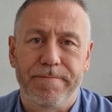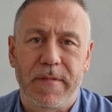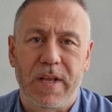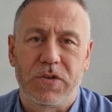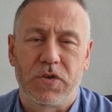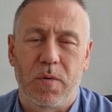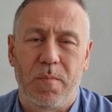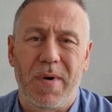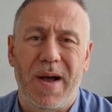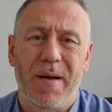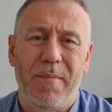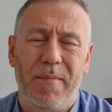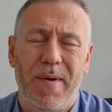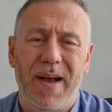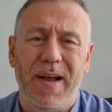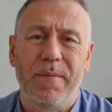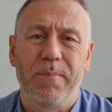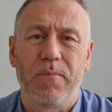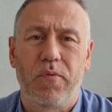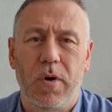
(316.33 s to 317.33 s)
So my,
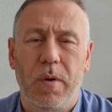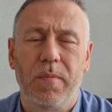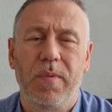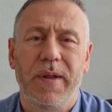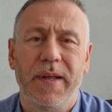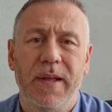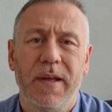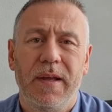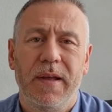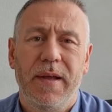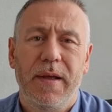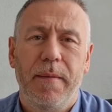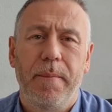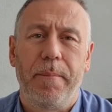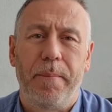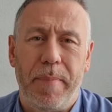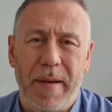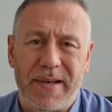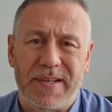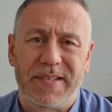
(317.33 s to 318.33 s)
my probably
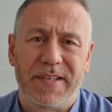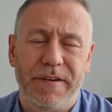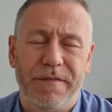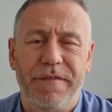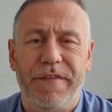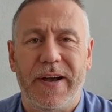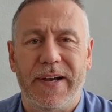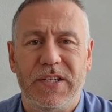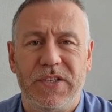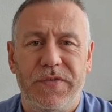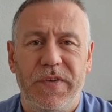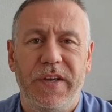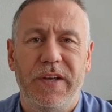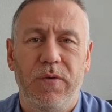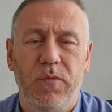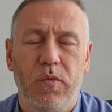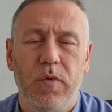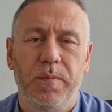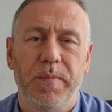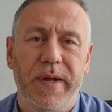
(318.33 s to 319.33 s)
best advice for
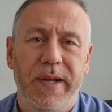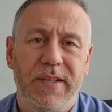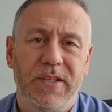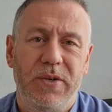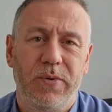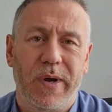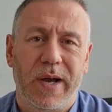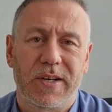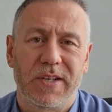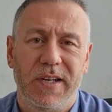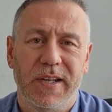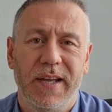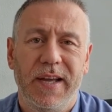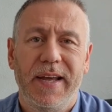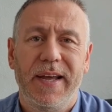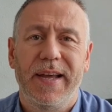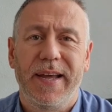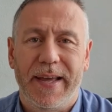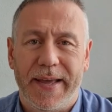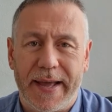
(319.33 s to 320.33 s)
you would be to actually
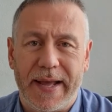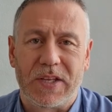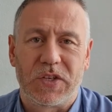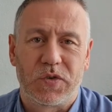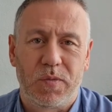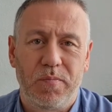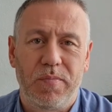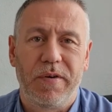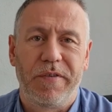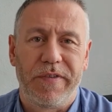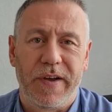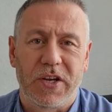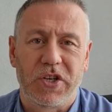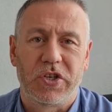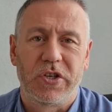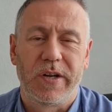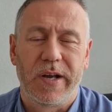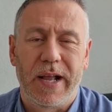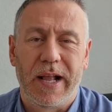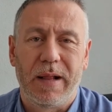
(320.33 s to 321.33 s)
get some
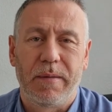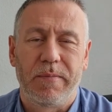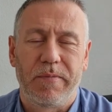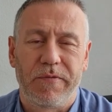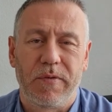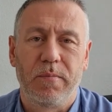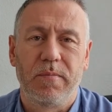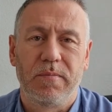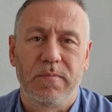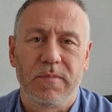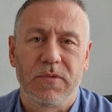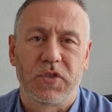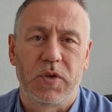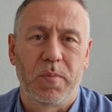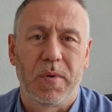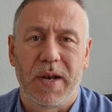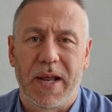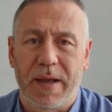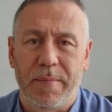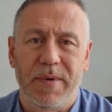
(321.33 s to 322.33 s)
professional help from
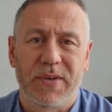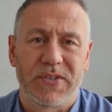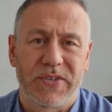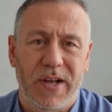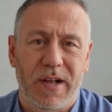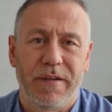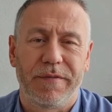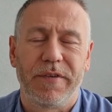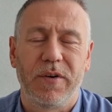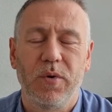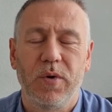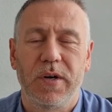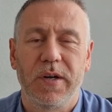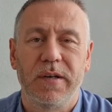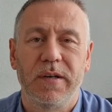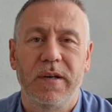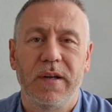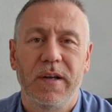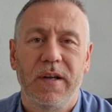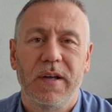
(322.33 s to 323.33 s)
someone like myself who
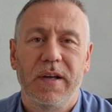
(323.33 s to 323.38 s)
can